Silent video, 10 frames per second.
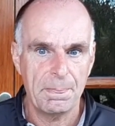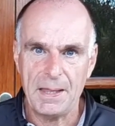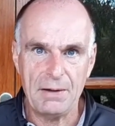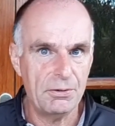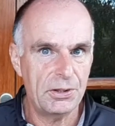
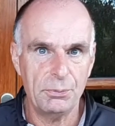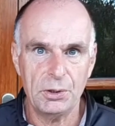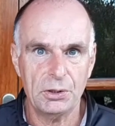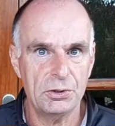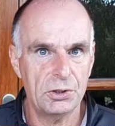everything we
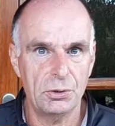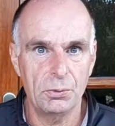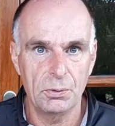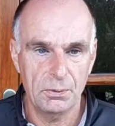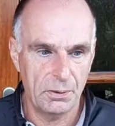can
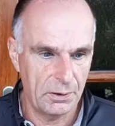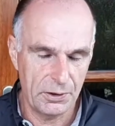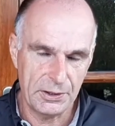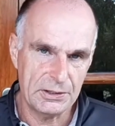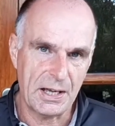do, the
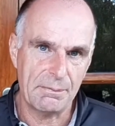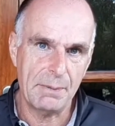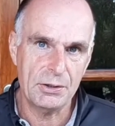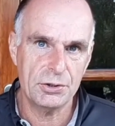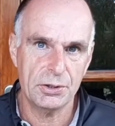things that I've
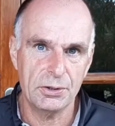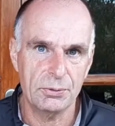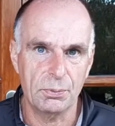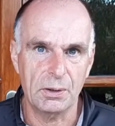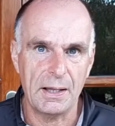mentioned,
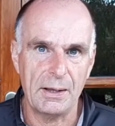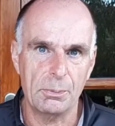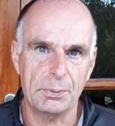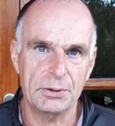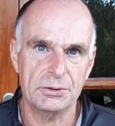will
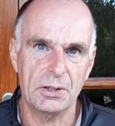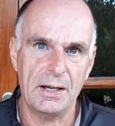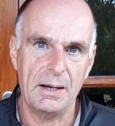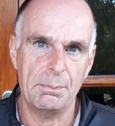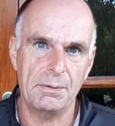help us
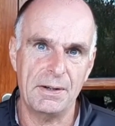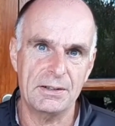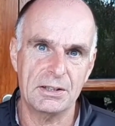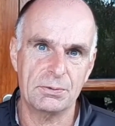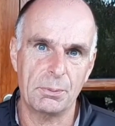
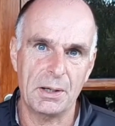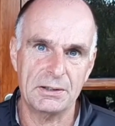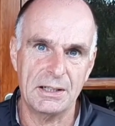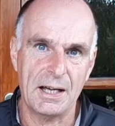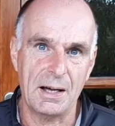prevent us from
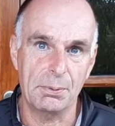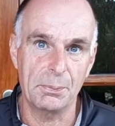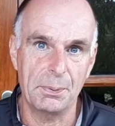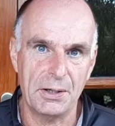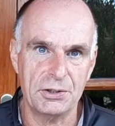getting high
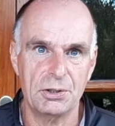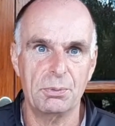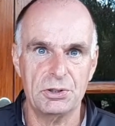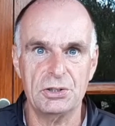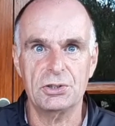blood pressure,
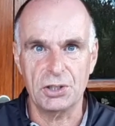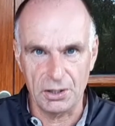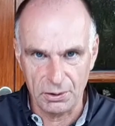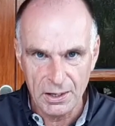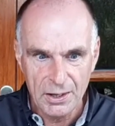which in
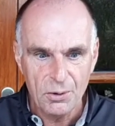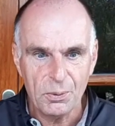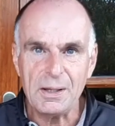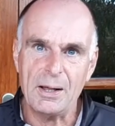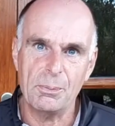turn
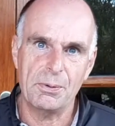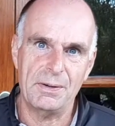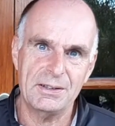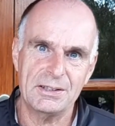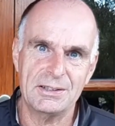will help
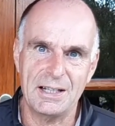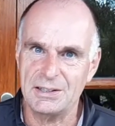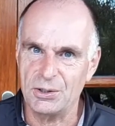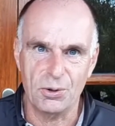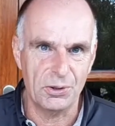prevent us
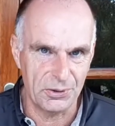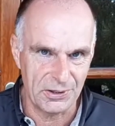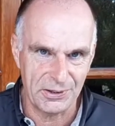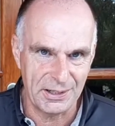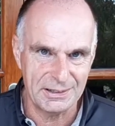getting all the other
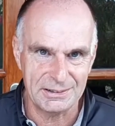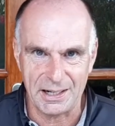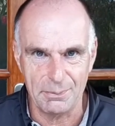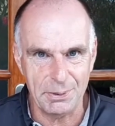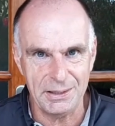things,
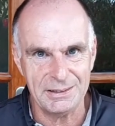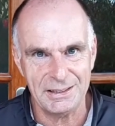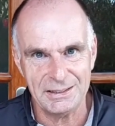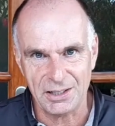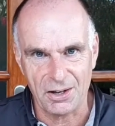
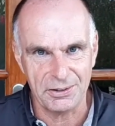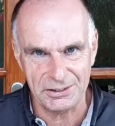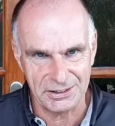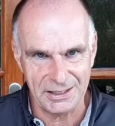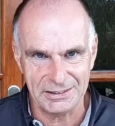diabetes, heart
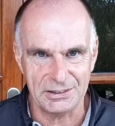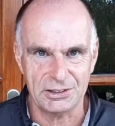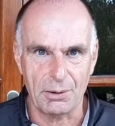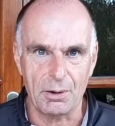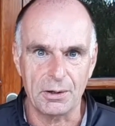disease, and
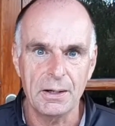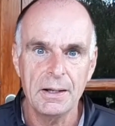so on.